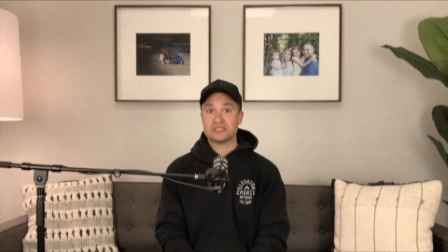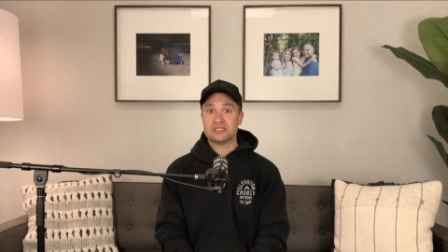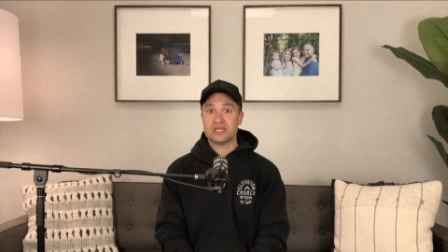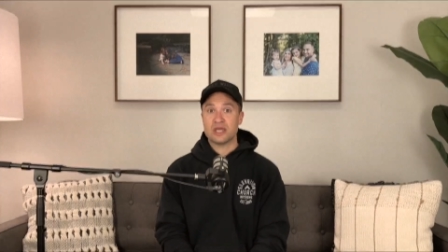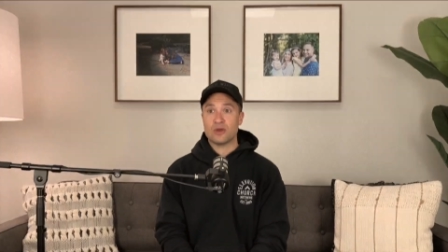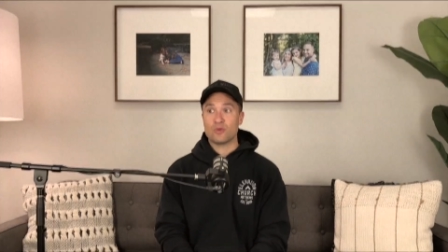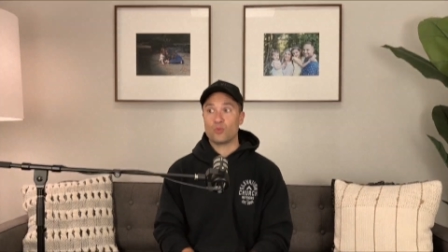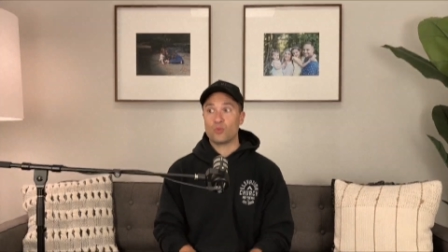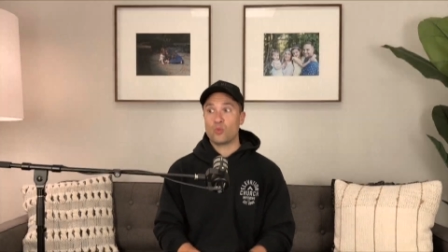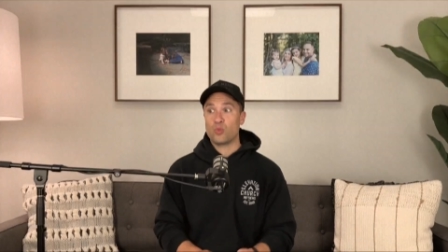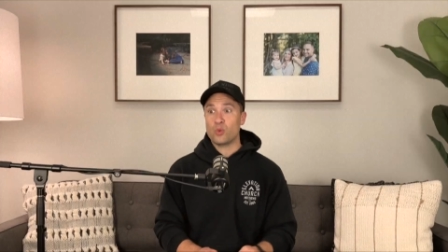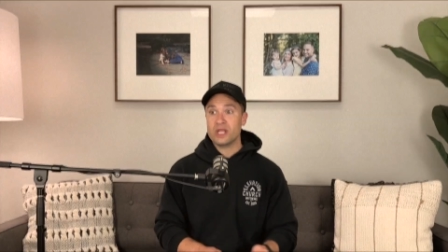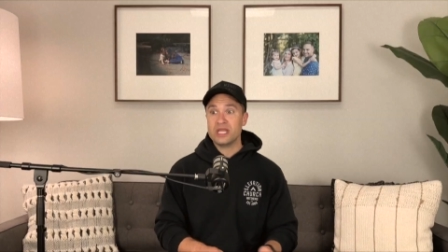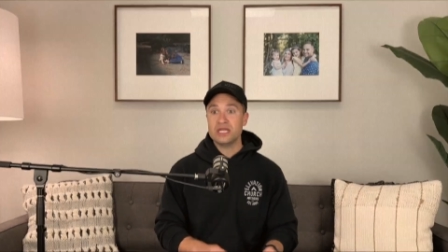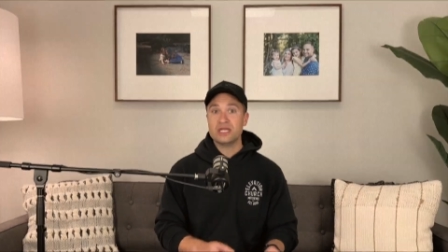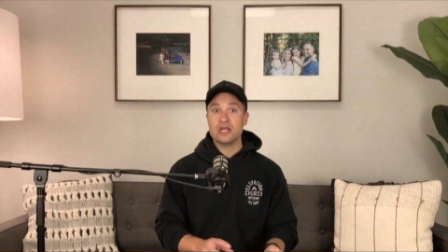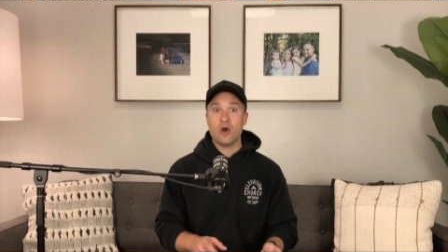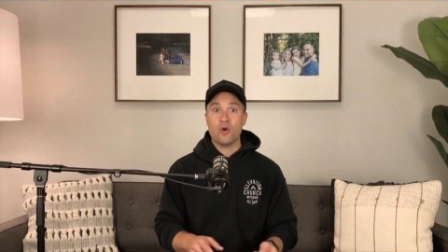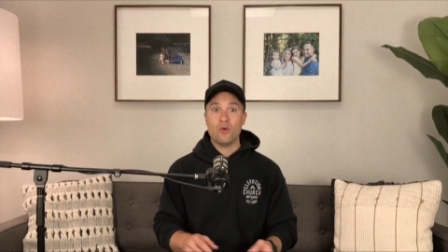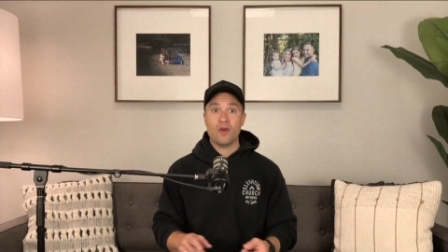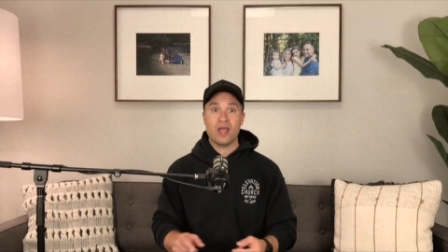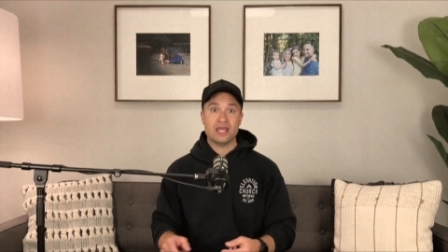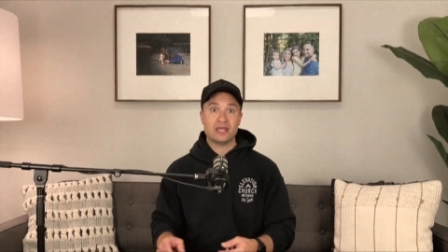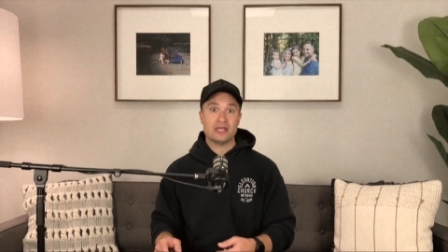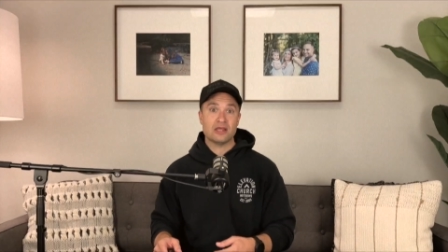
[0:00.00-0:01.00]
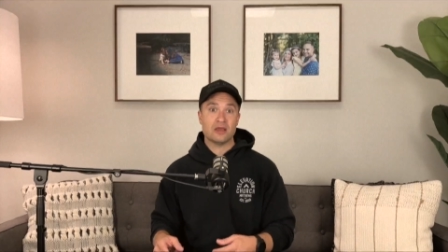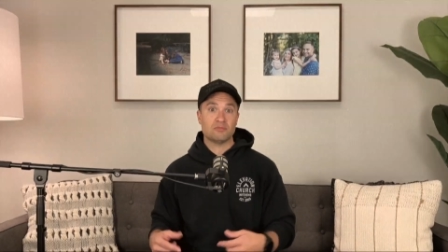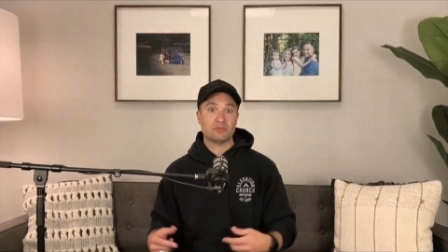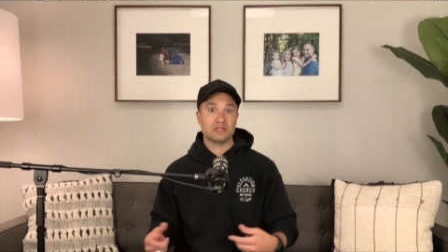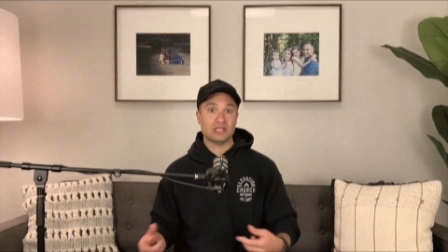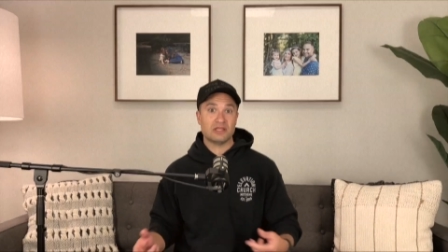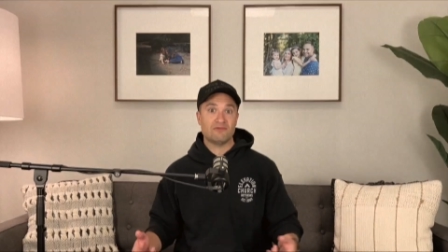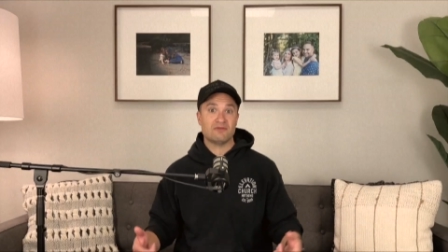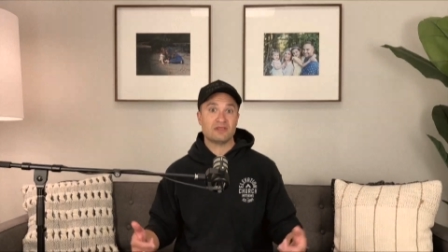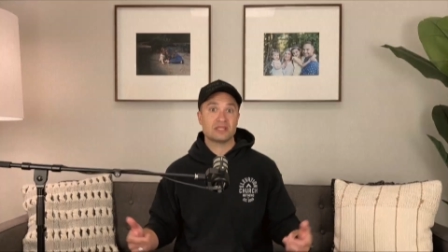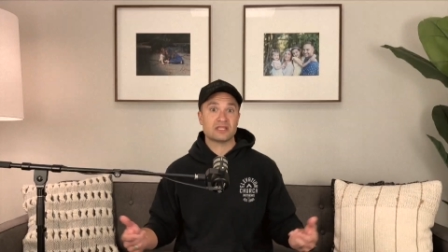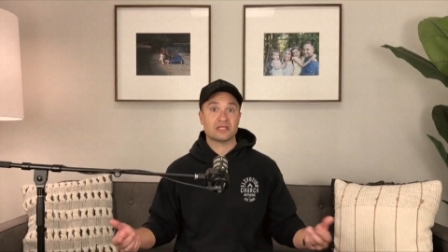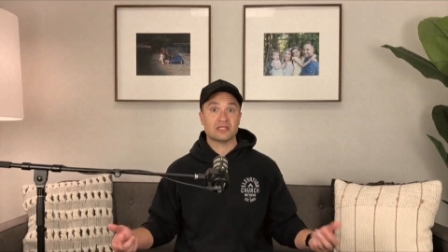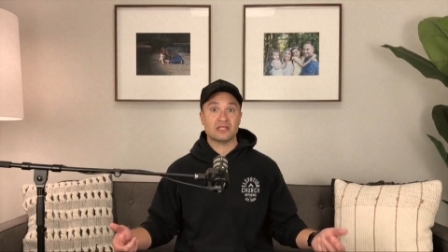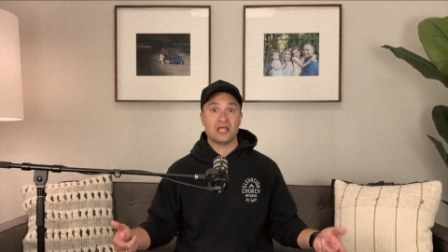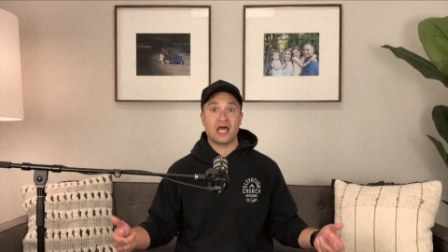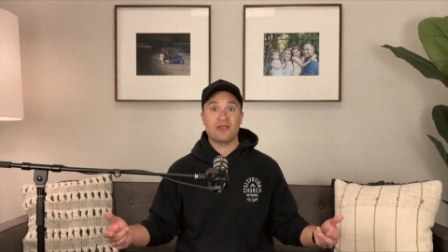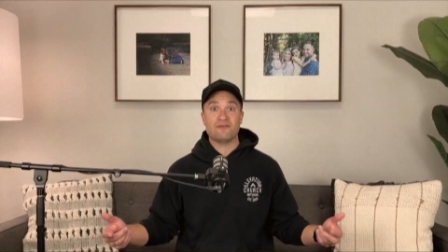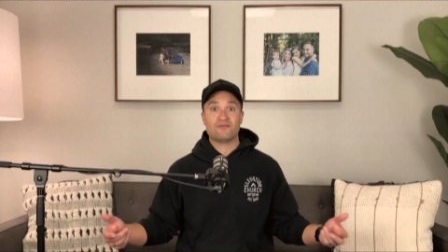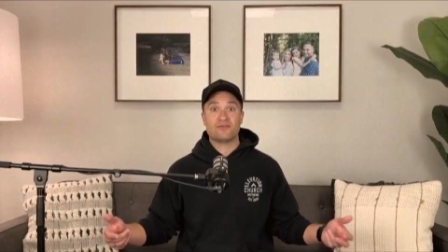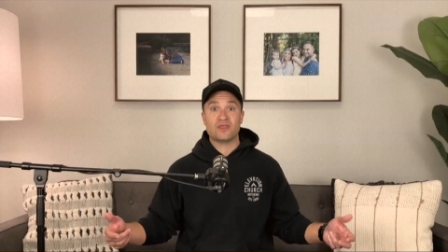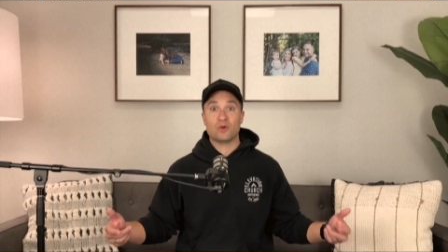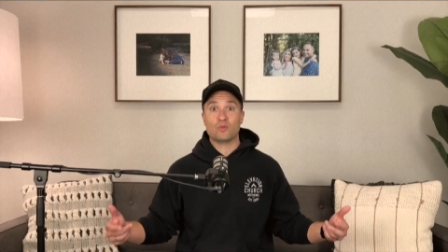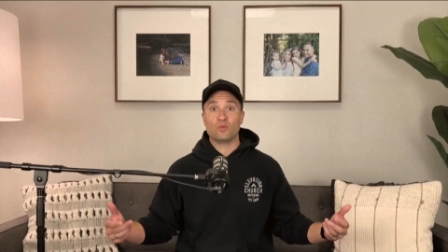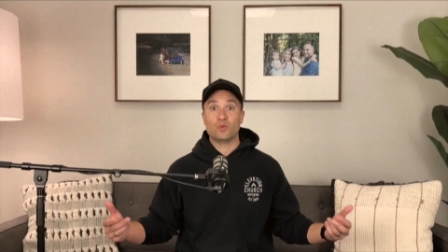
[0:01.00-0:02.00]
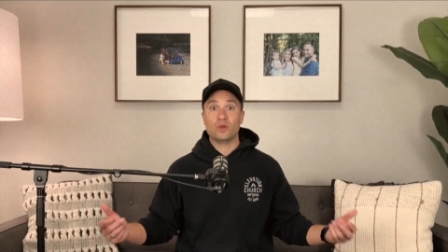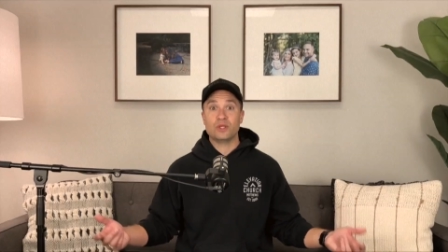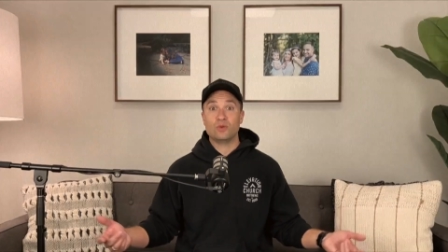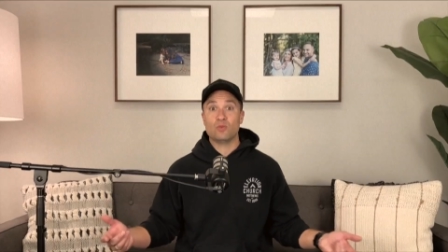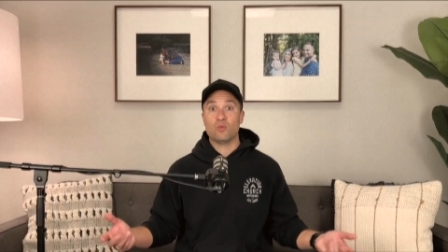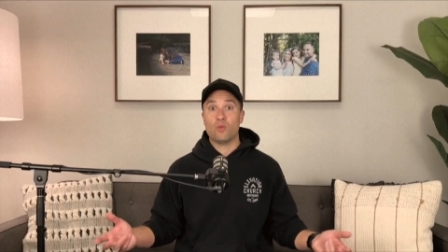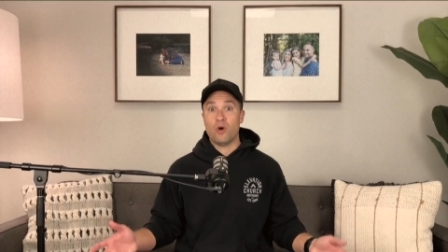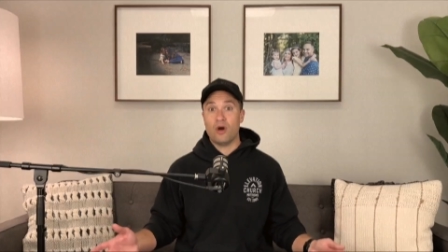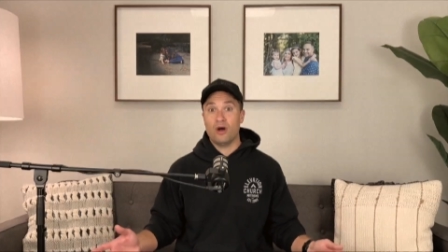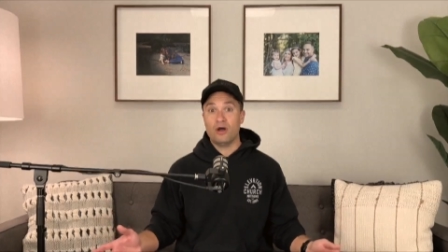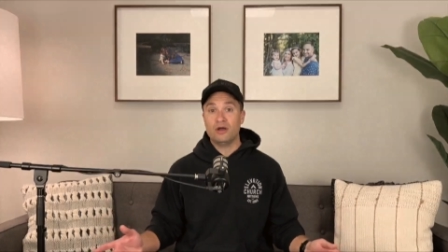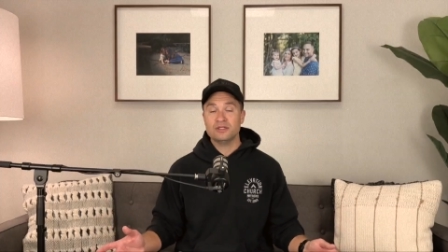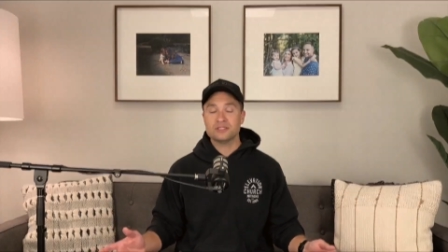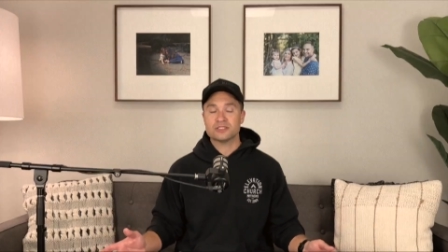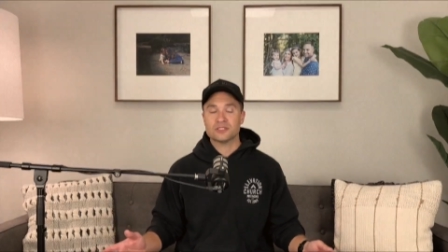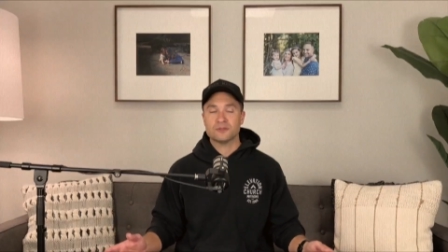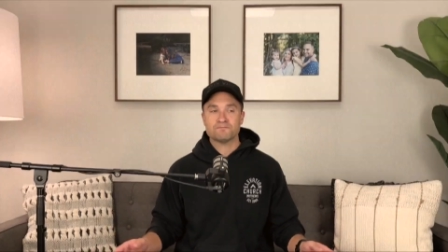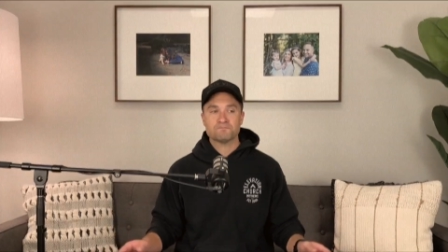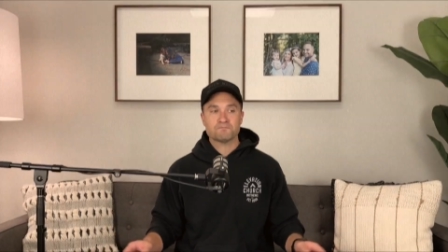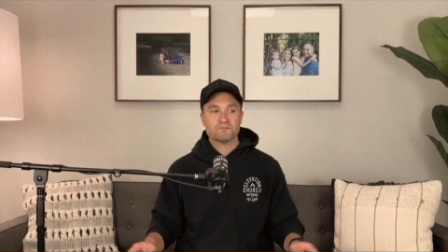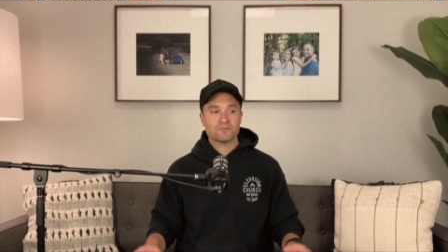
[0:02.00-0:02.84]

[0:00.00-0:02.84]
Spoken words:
that we don't end up living the life that we want